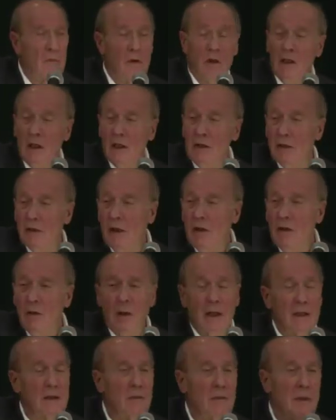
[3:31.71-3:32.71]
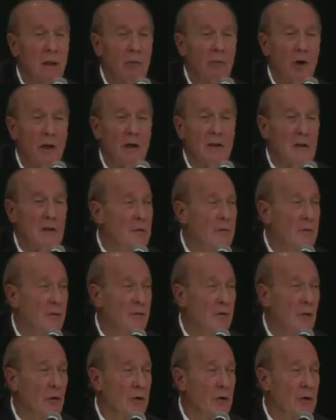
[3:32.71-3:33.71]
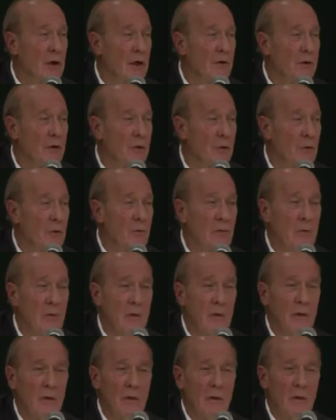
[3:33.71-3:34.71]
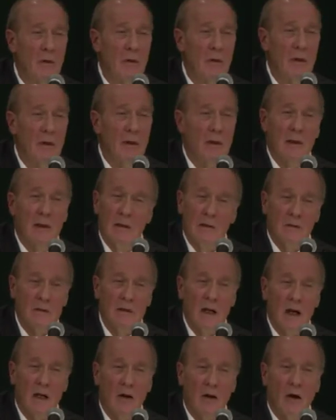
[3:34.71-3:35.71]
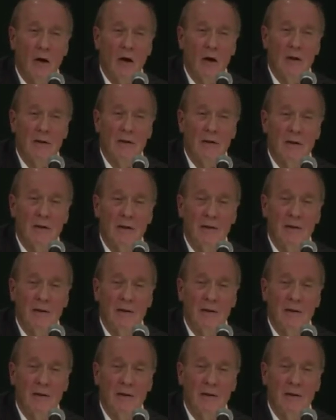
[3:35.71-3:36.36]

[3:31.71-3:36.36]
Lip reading: did I say you had to memorize it before you left the room? It's not hard.